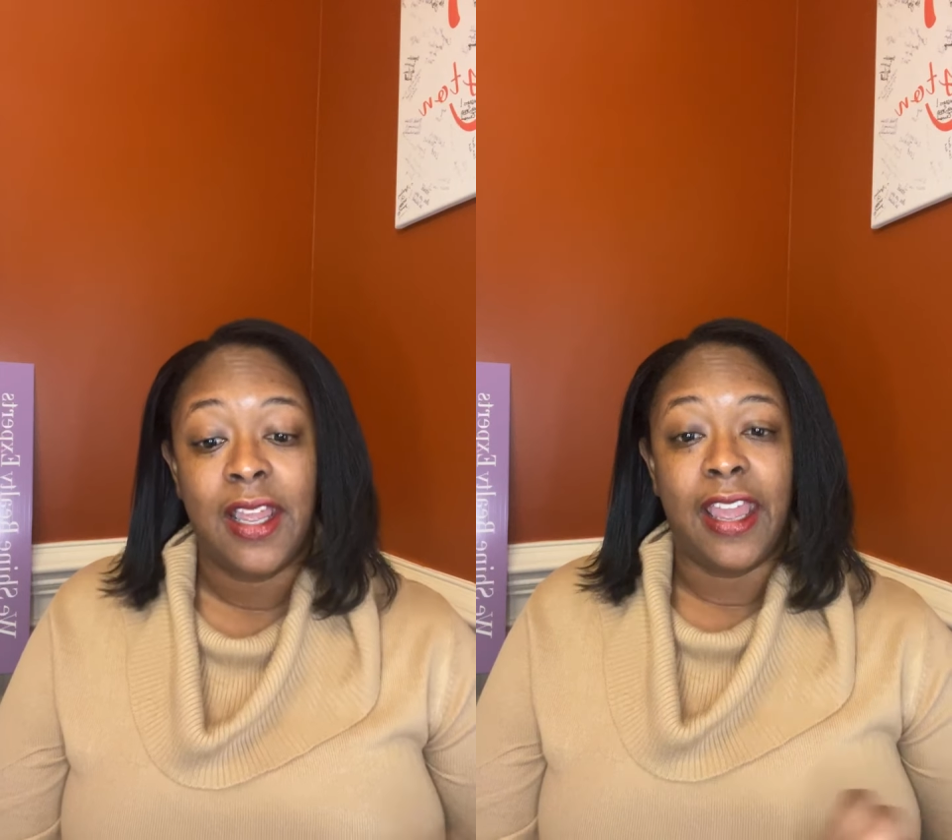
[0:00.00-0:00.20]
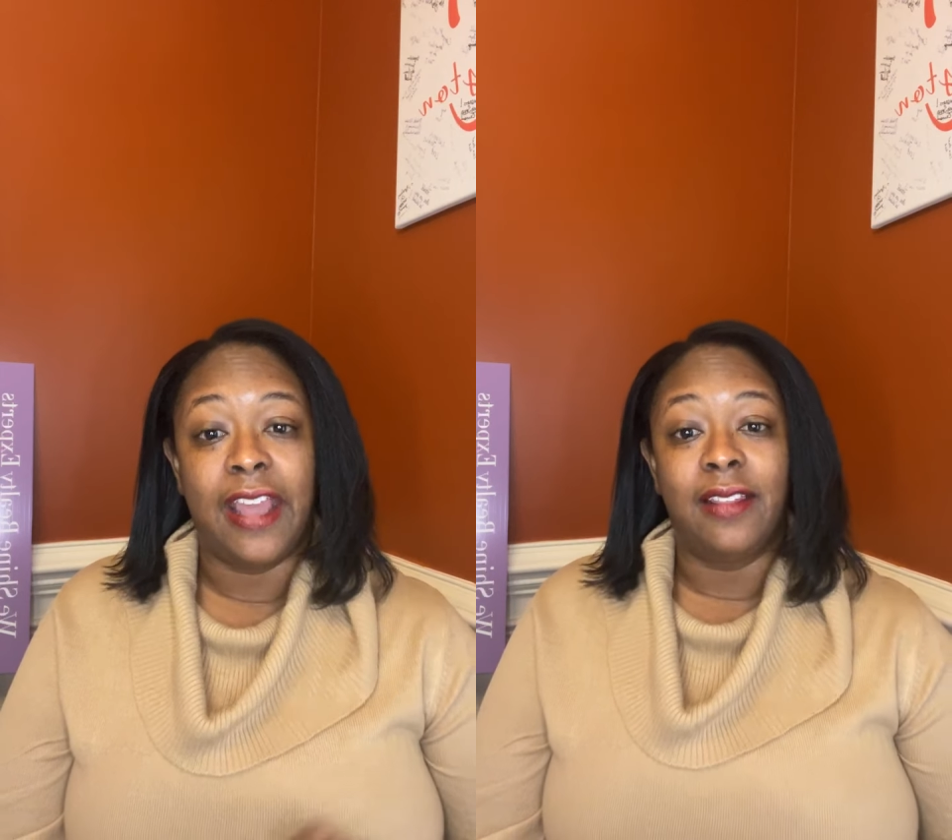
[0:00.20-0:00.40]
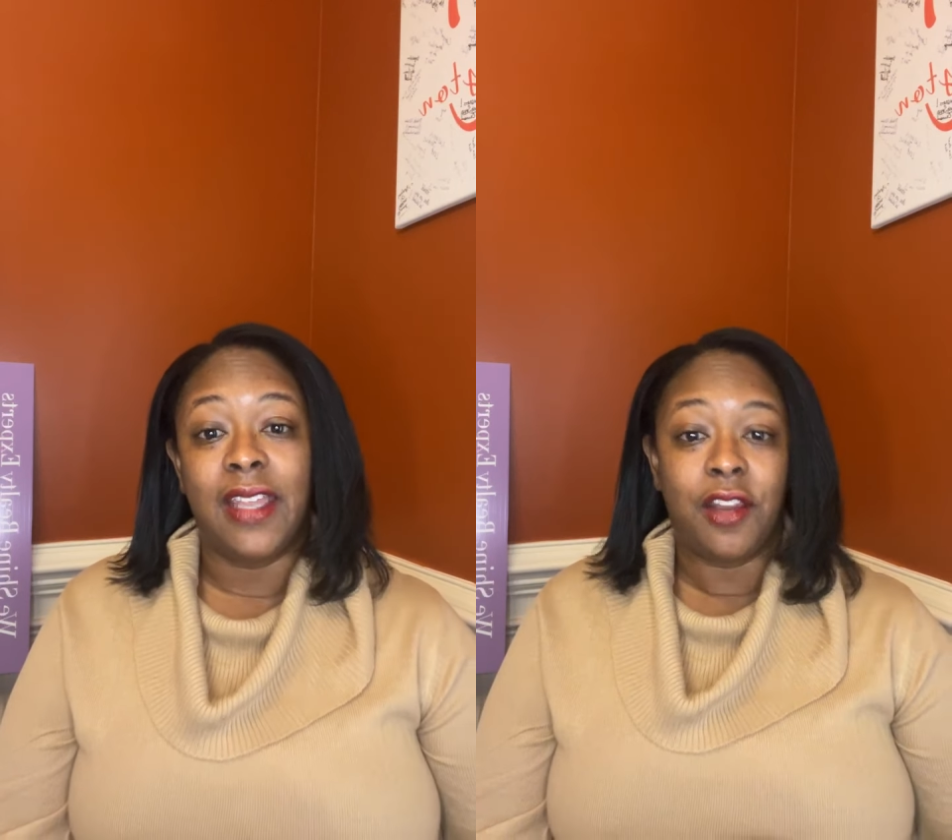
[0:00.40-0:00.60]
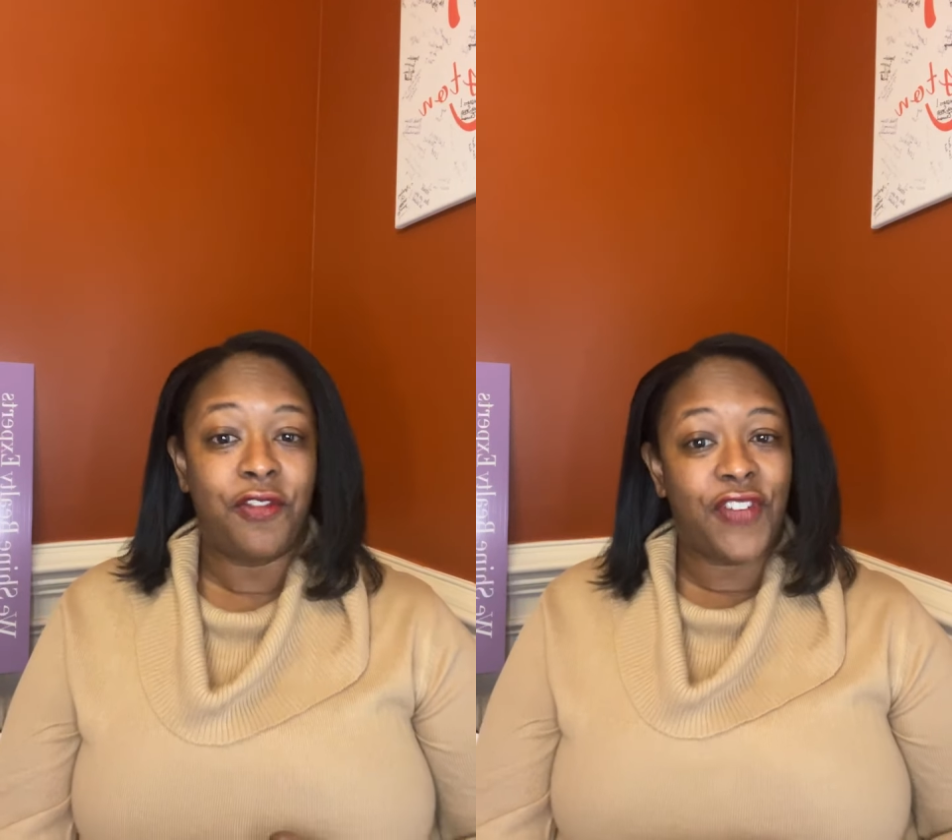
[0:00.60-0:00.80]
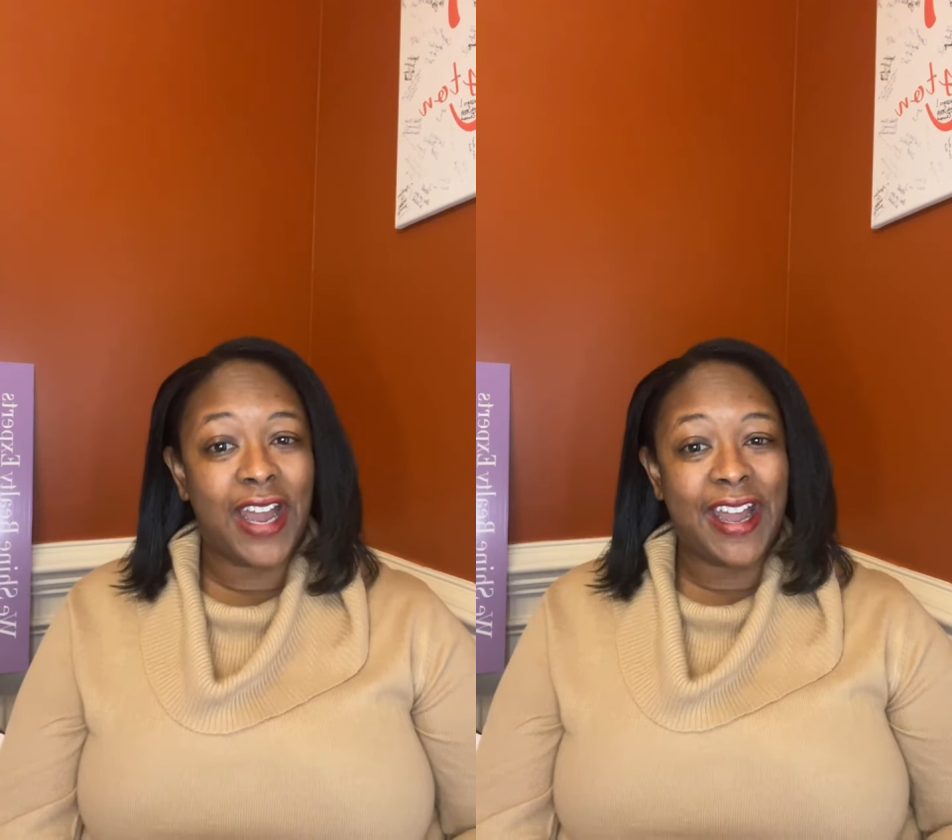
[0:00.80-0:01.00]
And then
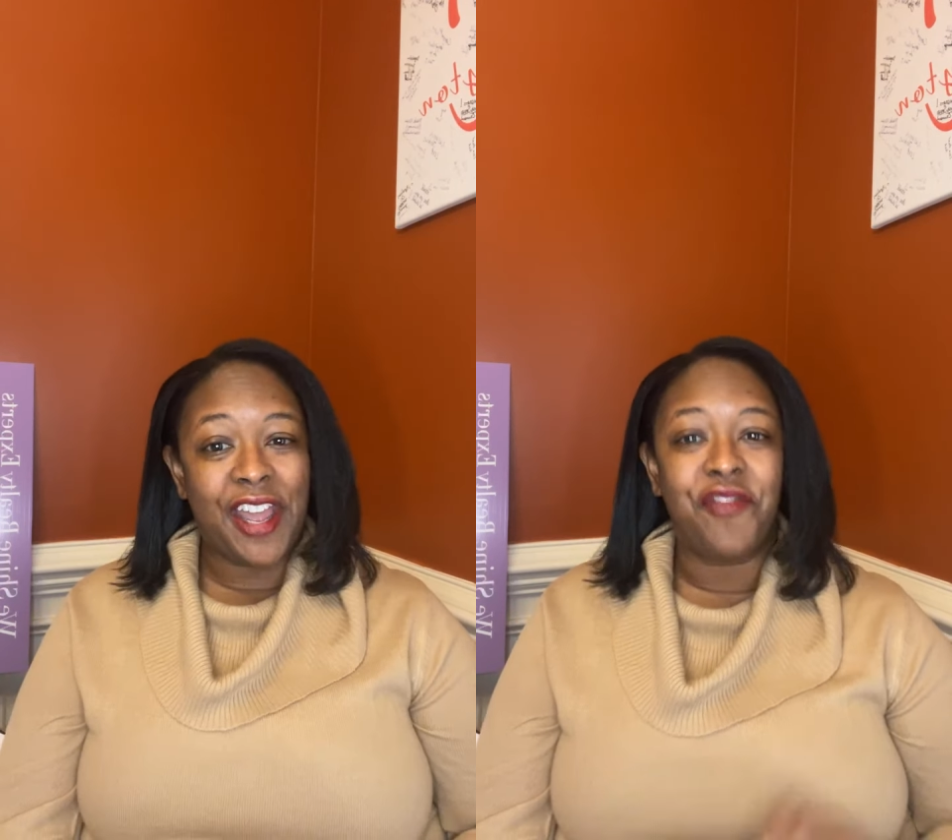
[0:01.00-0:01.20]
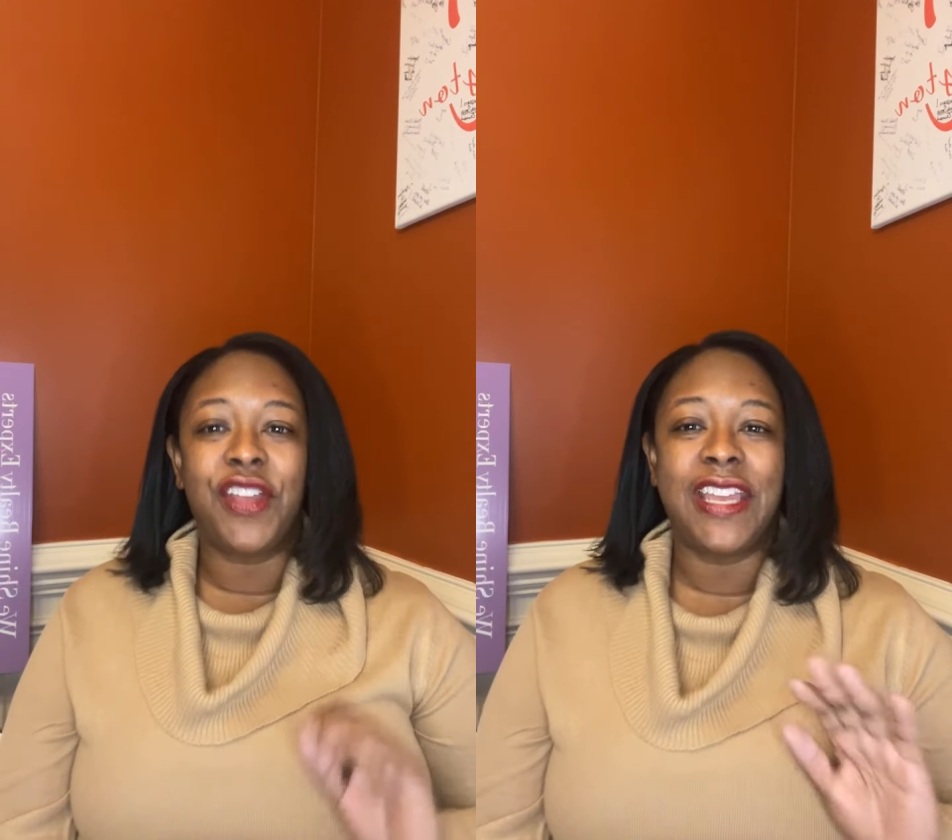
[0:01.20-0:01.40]
5,